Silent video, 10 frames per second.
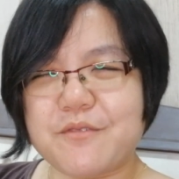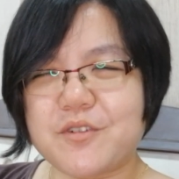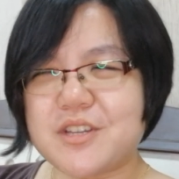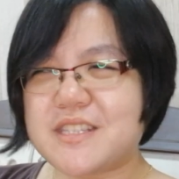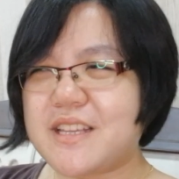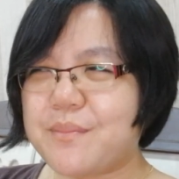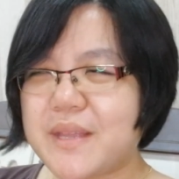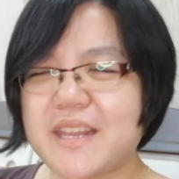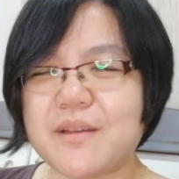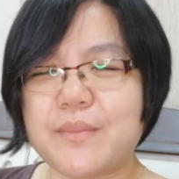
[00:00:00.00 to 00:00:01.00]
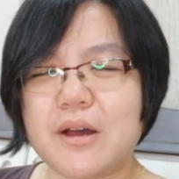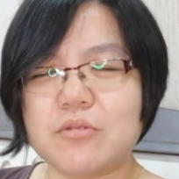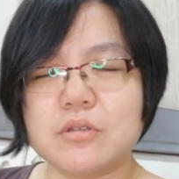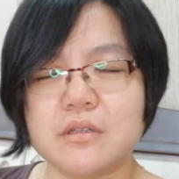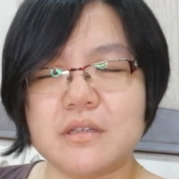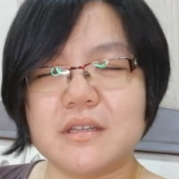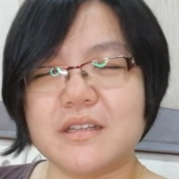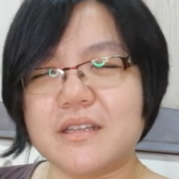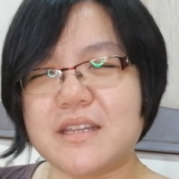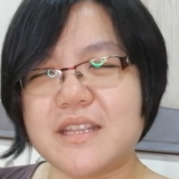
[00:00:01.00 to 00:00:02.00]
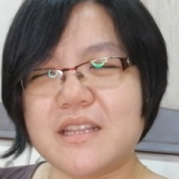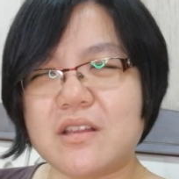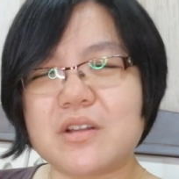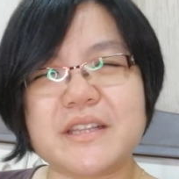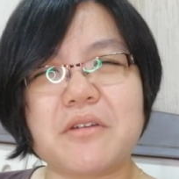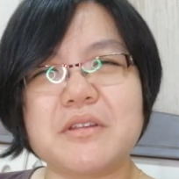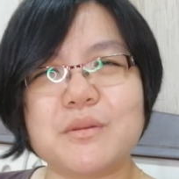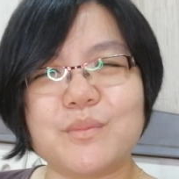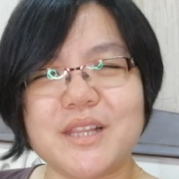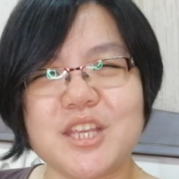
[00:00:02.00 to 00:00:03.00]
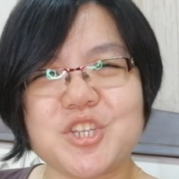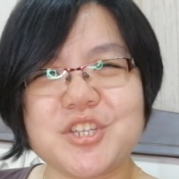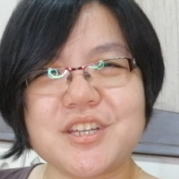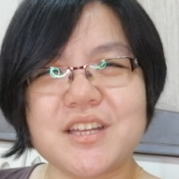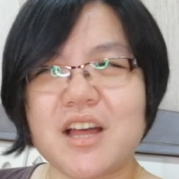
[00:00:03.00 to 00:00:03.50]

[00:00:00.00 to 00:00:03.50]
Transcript: first update about the lockdown in Malaysia.